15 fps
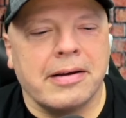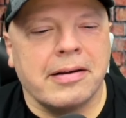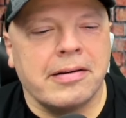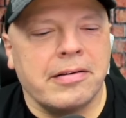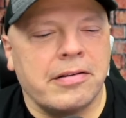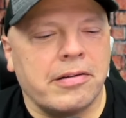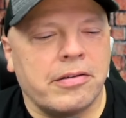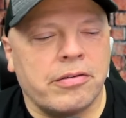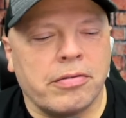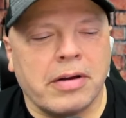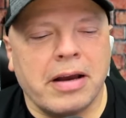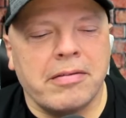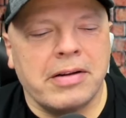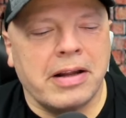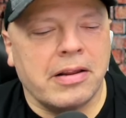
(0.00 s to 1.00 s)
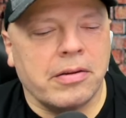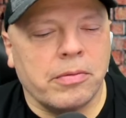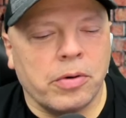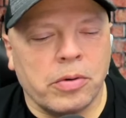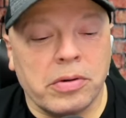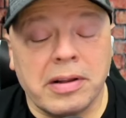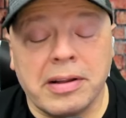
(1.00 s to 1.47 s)
Just driving down the
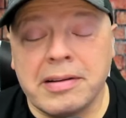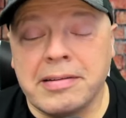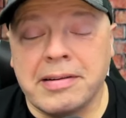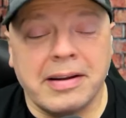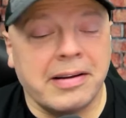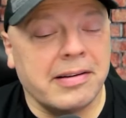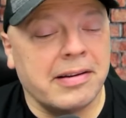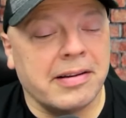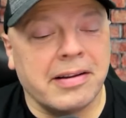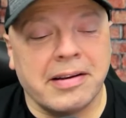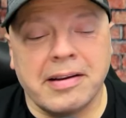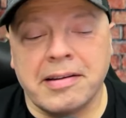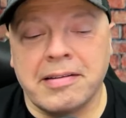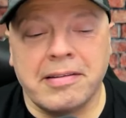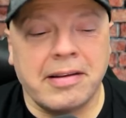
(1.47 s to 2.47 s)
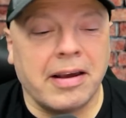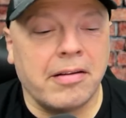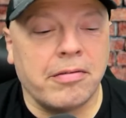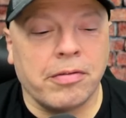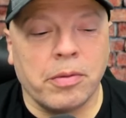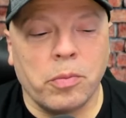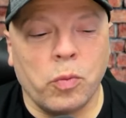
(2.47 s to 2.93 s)
road, listening to the
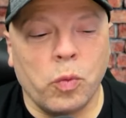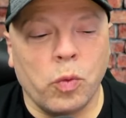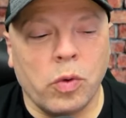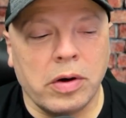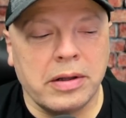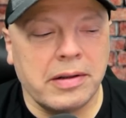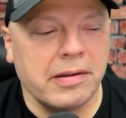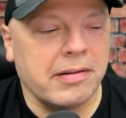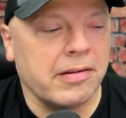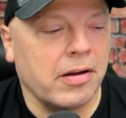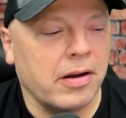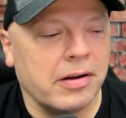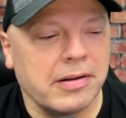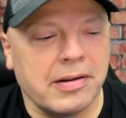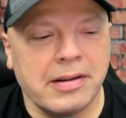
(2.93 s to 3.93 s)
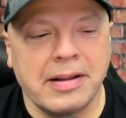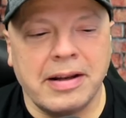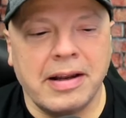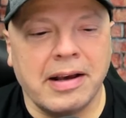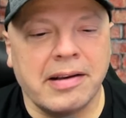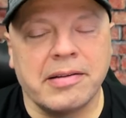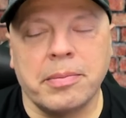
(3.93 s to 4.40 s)
cassette from one song to the
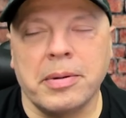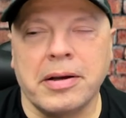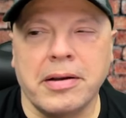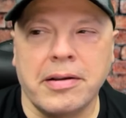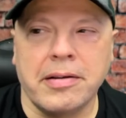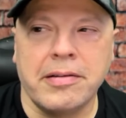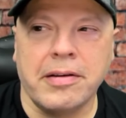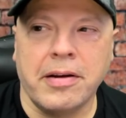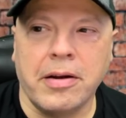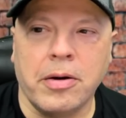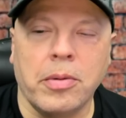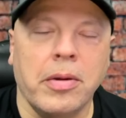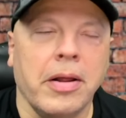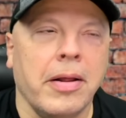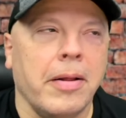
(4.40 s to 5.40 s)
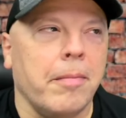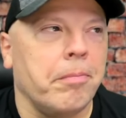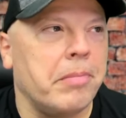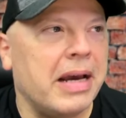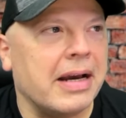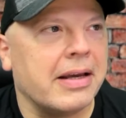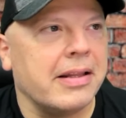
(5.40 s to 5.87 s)
next, because,
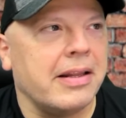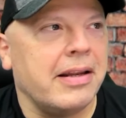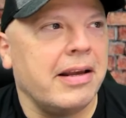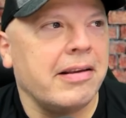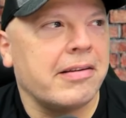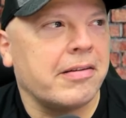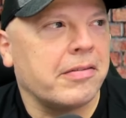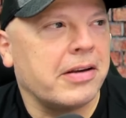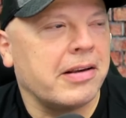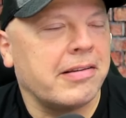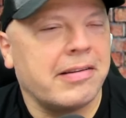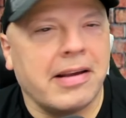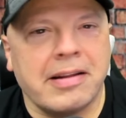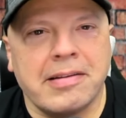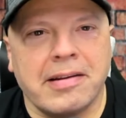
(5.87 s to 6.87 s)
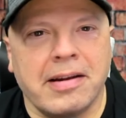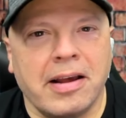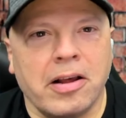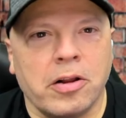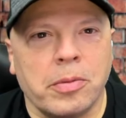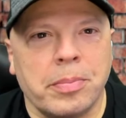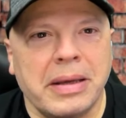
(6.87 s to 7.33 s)
back in the days of cassettes and
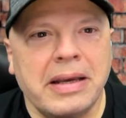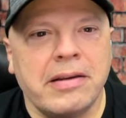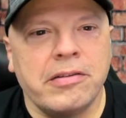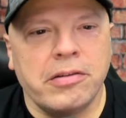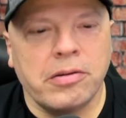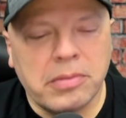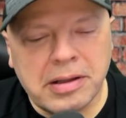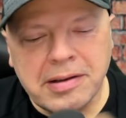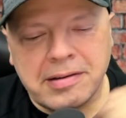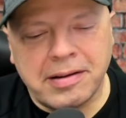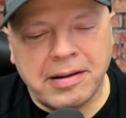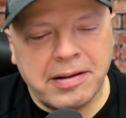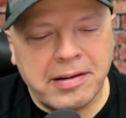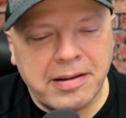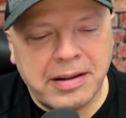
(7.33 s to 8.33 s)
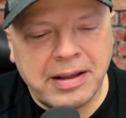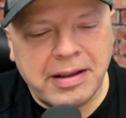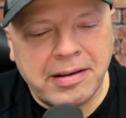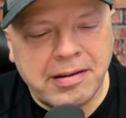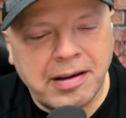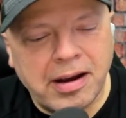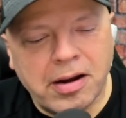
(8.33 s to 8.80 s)
LPs, you listened to the
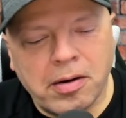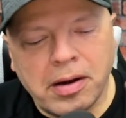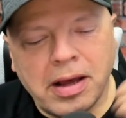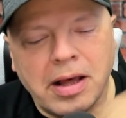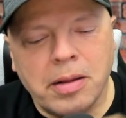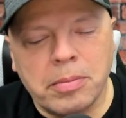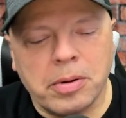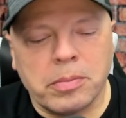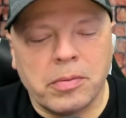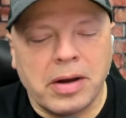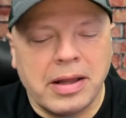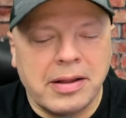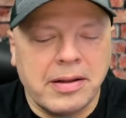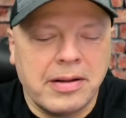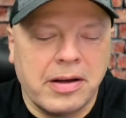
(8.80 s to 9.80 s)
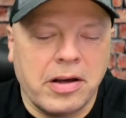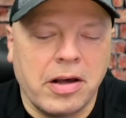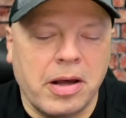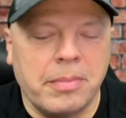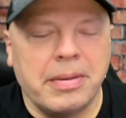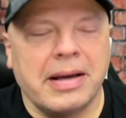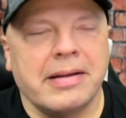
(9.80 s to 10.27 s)
entire album rather than
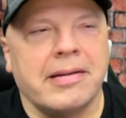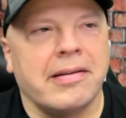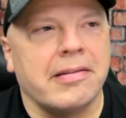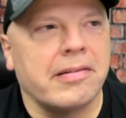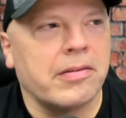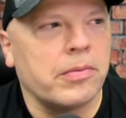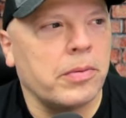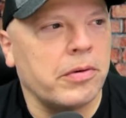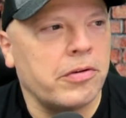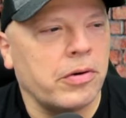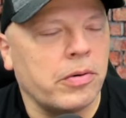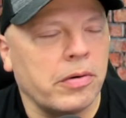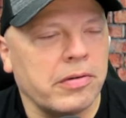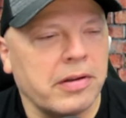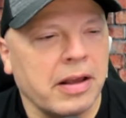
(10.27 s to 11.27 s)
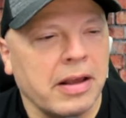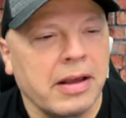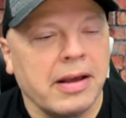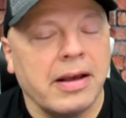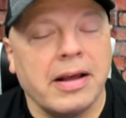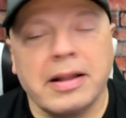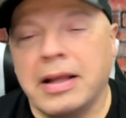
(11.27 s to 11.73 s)
compact discs, which, of course,
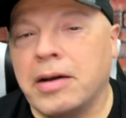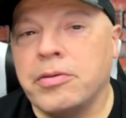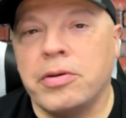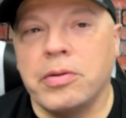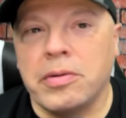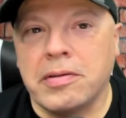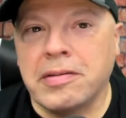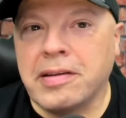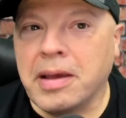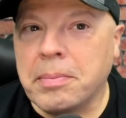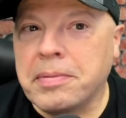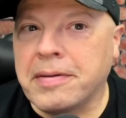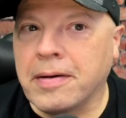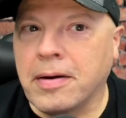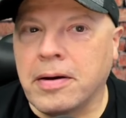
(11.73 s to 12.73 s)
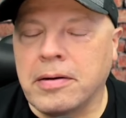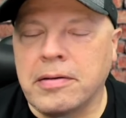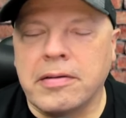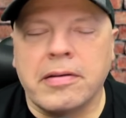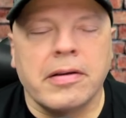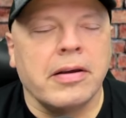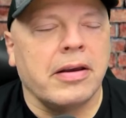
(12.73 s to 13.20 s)
allowed you to skip
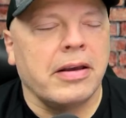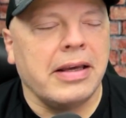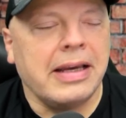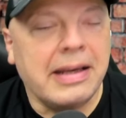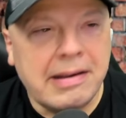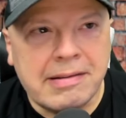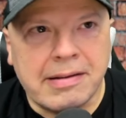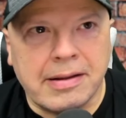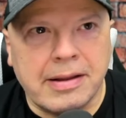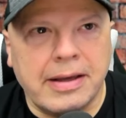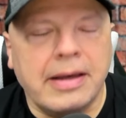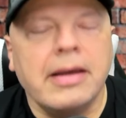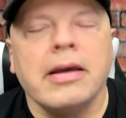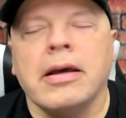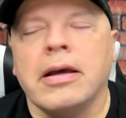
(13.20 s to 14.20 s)
songs easily.